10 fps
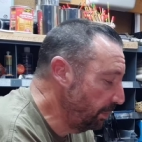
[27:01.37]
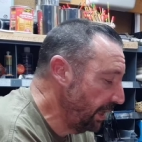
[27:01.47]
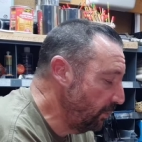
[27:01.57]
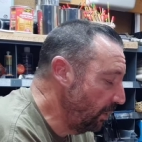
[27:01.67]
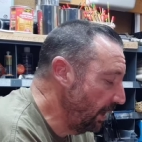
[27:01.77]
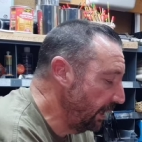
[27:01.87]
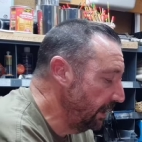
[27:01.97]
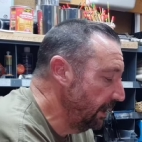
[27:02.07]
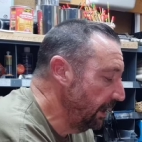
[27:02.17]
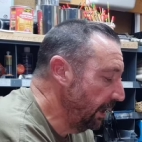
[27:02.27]
a plain white.
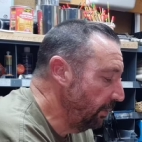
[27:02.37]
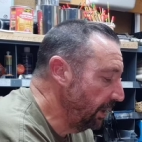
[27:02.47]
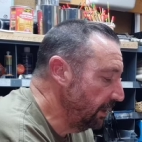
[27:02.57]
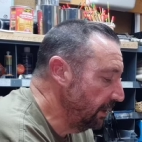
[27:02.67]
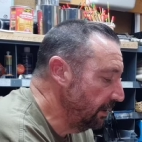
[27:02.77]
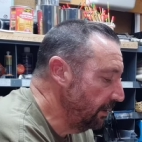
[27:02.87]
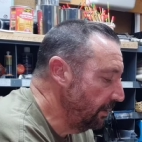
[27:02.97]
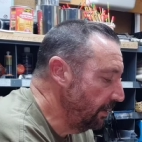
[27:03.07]
And we're going to